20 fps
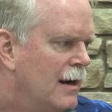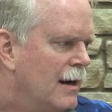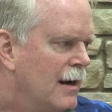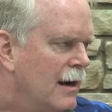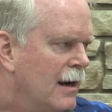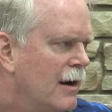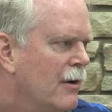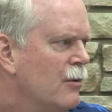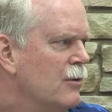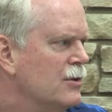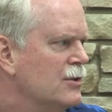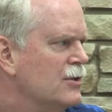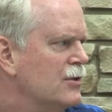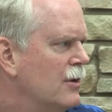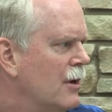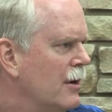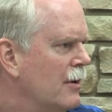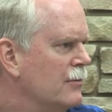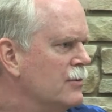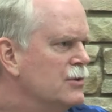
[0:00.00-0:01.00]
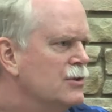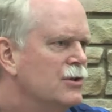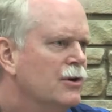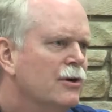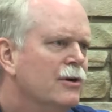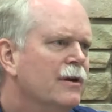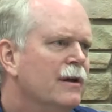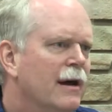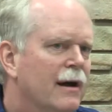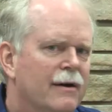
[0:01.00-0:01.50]
always thought it was
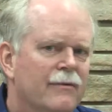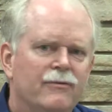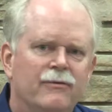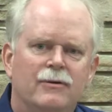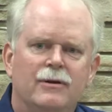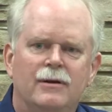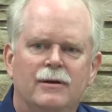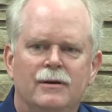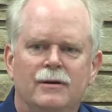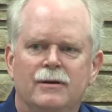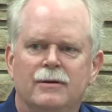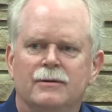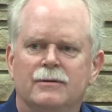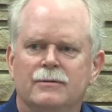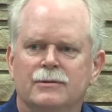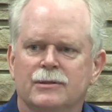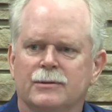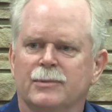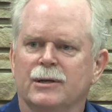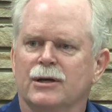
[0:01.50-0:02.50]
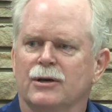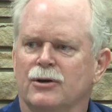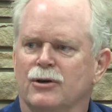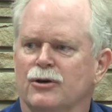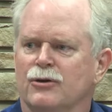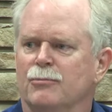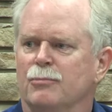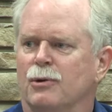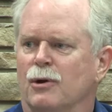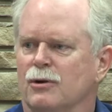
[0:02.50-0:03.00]
good enough to be a
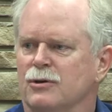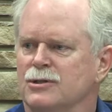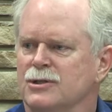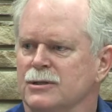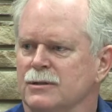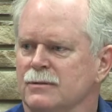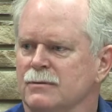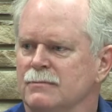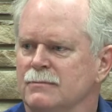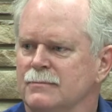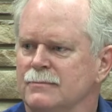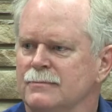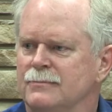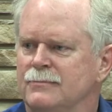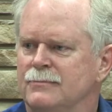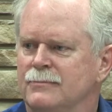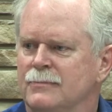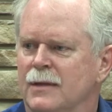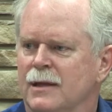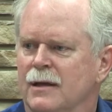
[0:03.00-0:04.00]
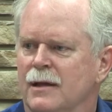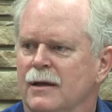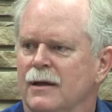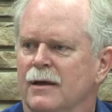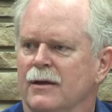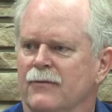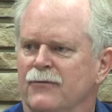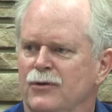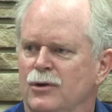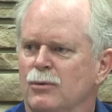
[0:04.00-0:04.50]
good person.
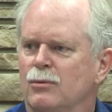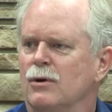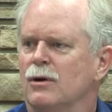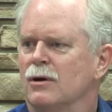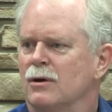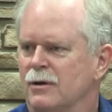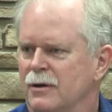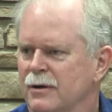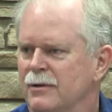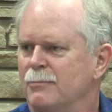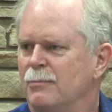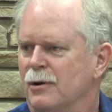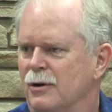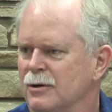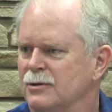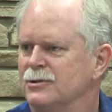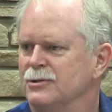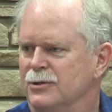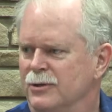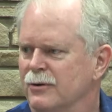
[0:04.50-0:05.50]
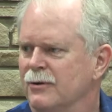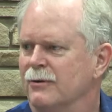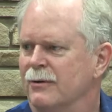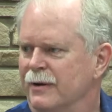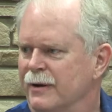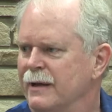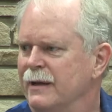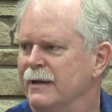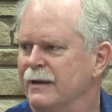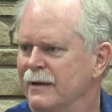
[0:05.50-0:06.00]
If you were a good person, you were
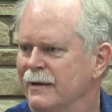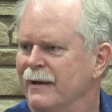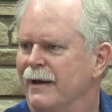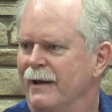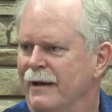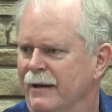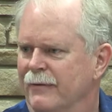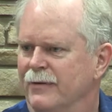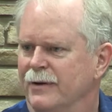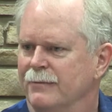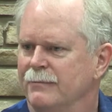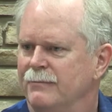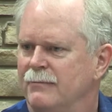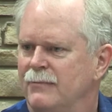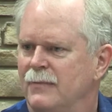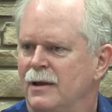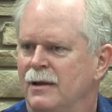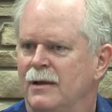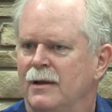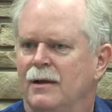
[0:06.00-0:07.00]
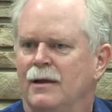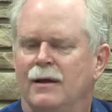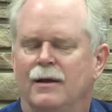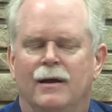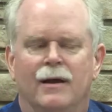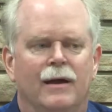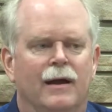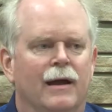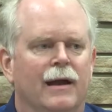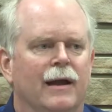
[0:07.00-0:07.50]
going to get into heaven.
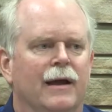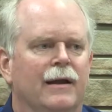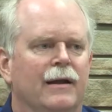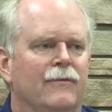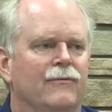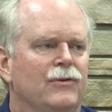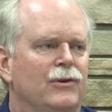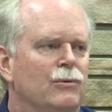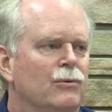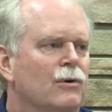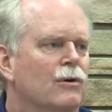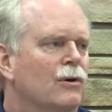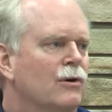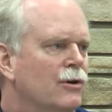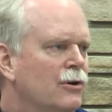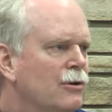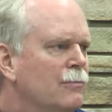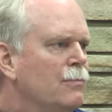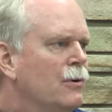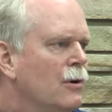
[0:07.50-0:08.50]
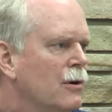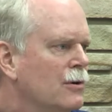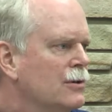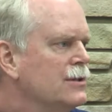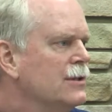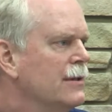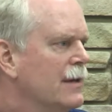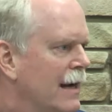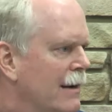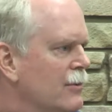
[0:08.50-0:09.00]
And if you were a good
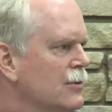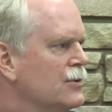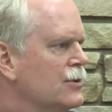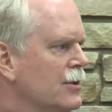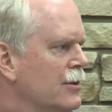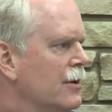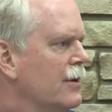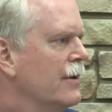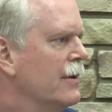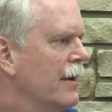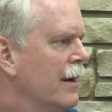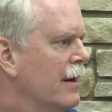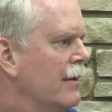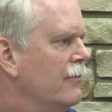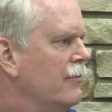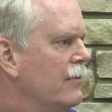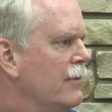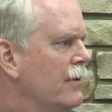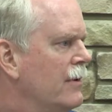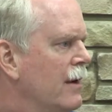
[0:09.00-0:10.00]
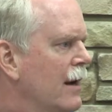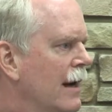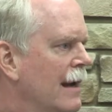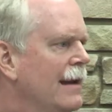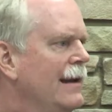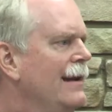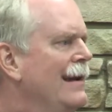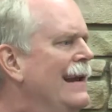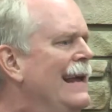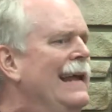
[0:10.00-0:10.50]
person, that was good enough. I
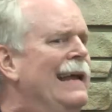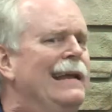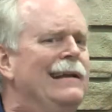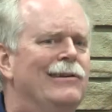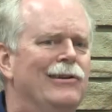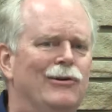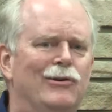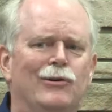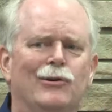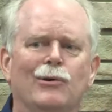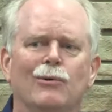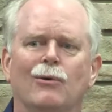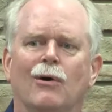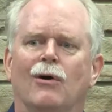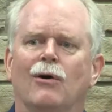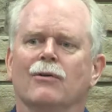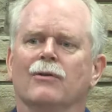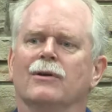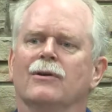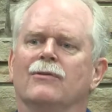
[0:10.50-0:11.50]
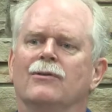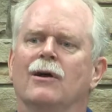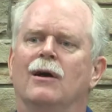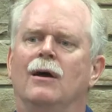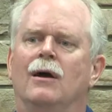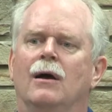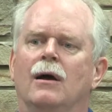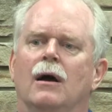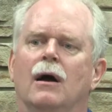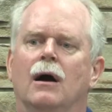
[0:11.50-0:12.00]
didn't need to do all this
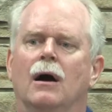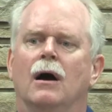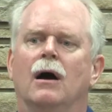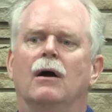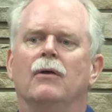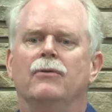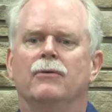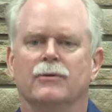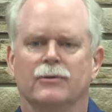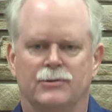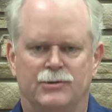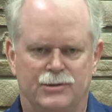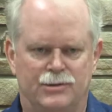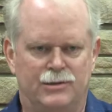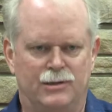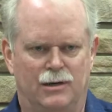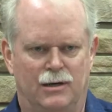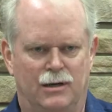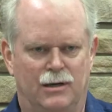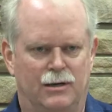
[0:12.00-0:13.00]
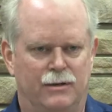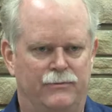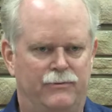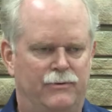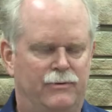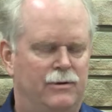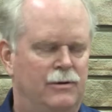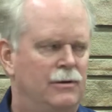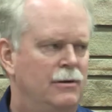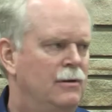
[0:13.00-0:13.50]
other
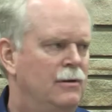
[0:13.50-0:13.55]
stuff.